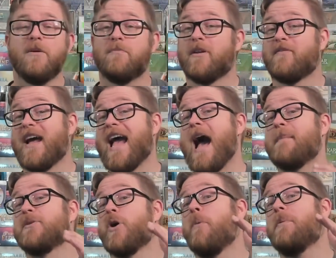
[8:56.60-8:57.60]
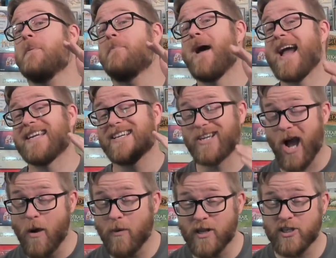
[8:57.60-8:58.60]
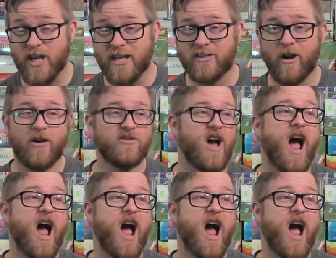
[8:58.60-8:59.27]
But if I happened to open a pack and got one of the chase cards,